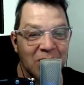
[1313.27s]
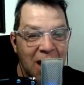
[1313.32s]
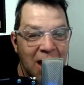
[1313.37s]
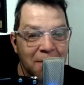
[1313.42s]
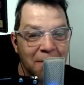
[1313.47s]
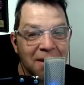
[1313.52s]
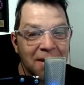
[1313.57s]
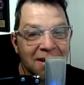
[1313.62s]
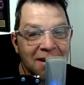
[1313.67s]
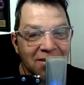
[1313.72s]

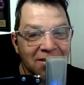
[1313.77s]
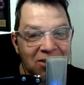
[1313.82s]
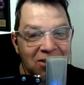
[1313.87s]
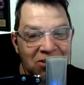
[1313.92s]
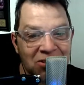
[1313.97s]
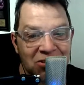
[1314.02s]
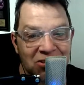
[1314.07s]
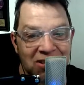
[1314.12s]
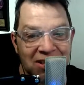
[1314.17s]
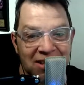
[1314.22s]
happy
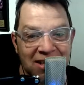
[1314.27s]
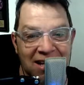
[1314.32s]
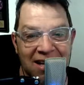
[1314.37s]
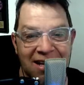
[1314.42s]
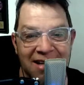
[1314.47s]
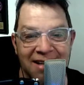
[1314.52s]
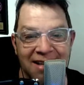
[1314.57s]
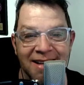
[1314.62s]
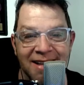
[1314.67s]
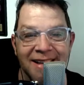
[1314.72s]
anniversary
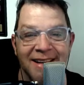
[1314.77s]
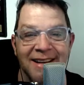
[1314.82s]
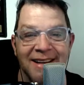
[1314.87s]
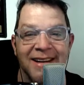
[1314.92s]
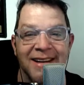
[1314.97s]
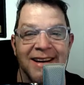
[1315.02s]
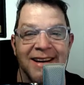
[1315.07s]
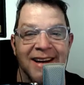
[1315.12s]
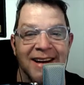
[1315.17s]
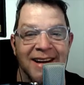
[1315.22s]
again
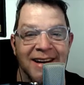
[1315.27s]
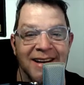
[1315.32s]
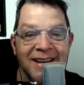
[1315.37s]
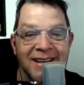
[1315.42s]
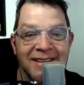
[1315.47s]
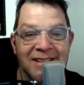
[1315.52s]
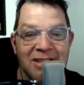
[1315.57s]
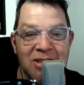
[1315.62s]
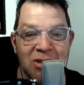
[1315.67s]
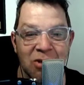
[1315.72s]

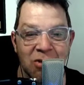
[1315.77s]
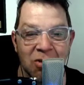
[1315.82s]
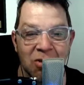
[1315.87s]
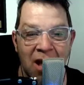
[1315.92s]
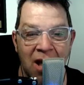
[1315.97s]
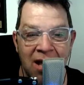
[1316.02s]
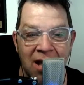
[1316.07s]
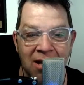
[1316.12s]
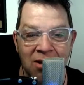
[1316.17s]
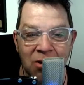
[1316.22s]
to
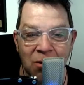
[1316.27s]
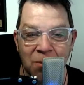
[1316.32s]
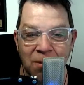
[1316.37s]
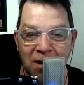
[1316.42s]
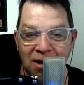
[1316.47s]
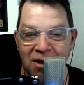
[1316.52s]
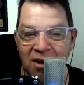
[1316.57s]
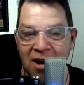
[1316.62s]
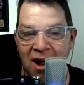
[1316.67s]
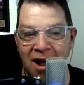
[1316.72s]
you and your
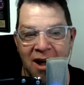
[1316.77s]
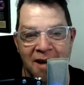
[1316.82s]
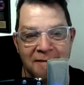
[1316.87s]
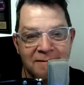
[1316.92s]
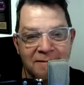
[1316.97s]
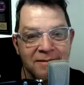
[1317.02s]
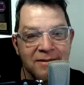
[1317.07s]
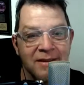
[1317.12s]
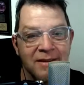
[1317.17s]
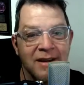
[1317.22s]
better
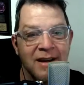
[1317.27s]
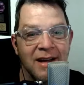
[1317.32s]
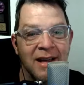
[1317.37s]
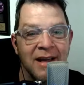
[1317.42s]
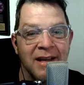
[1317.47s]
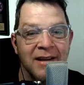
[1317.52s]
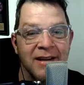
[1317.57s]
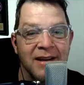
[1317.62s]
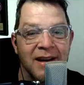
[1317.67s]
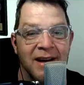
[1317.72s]
half.
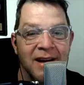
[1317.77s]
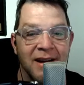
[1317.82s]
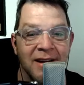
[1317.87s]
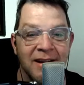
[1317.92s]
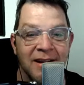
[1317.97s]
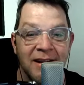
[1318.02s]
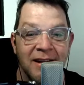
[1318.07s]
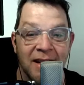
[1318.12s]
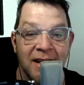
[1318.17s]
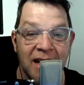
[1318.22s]
And
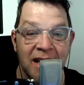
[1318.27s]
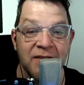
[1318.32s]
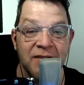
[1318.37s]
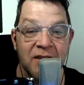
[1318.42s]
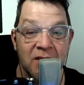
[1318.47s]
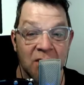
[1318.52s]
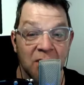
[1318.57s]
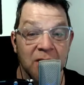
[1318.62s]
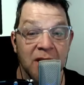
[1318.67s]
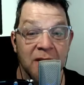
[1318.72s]
if
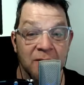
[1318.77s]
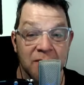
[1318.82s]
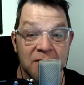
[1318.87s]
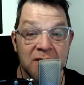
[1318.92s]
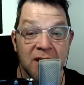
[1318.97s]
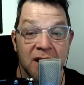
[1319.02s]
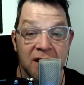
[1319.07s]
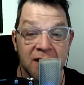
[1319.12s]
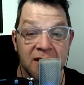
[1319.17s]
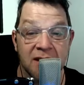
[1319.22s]
you don't
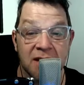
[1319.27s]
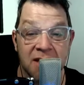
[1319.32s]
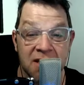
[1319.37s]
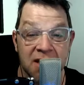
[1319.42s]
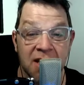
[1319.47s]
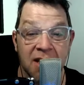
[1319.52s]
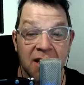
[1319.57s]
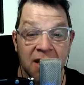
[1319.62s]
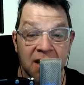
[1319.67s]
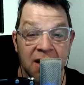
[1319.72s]
emphasize the
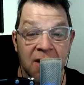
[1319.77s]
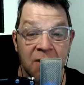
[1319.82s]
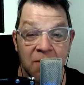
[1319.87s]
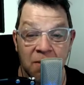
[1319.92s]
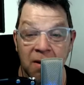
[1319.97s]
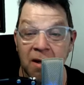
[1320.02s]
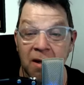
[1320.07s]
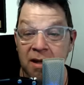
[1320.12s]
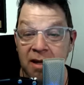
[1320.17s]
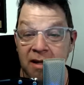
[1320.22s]
T
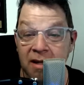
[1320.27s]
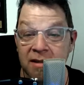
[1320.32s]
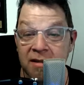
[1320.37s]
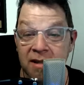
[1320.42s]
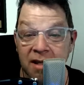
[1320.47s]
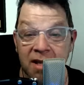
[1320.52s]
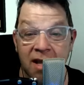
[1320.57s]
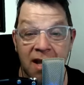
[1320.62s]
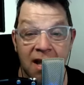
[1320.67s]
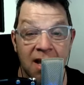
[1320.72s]
in
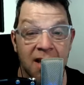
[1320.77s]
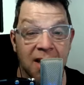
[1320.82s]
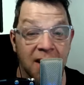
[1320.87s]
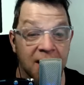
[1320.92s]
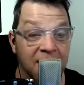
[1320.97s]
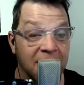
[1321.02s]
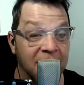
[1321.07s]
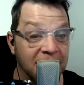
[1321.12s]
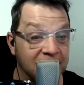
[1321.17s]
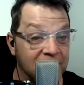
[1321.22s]
peanuts, it can
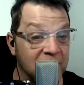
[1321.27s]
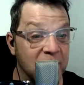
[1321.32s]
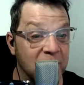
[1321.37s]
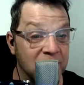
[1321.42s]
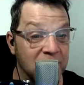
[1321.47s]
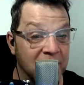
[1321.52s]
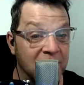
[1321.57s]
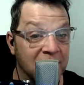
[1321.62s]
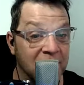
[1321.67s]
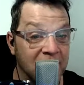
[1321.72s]
get
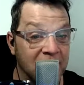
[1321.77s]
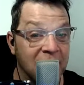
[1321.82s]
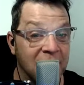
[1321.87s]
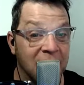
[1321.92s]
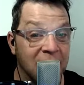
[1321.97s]
confusing.